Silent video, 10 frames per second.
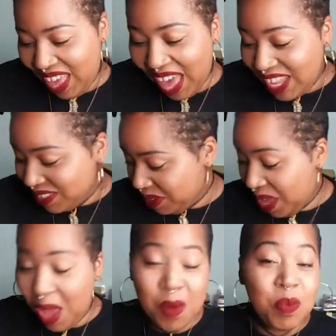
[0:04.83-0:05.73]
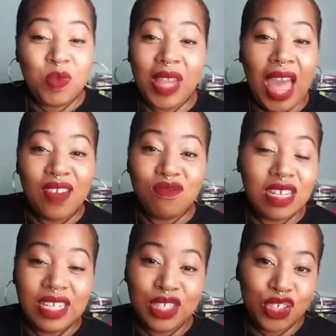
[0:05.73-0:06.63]
I didn't come like
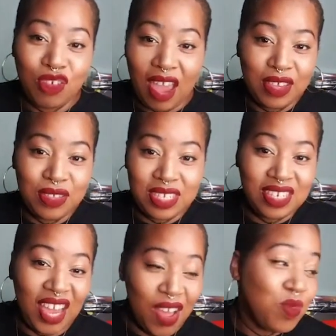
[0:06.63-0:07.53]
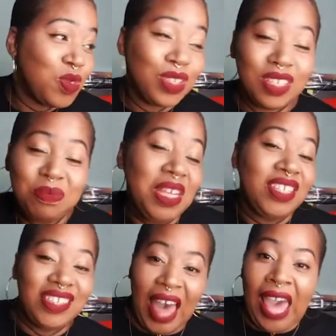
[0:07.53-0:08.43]
ready to drag you today. I thought it was gonna be
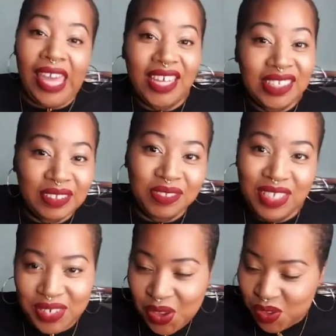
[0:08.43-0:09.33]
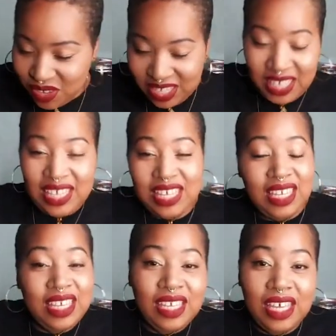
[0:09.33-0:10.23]
light and
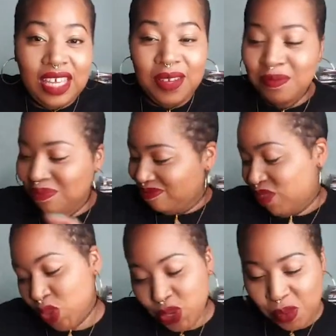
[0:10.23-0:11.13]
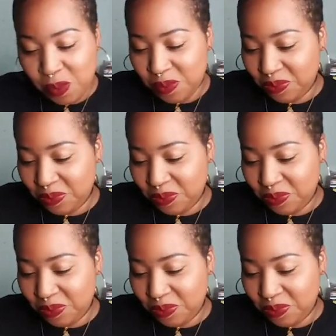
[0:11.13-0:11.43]
key. Nope.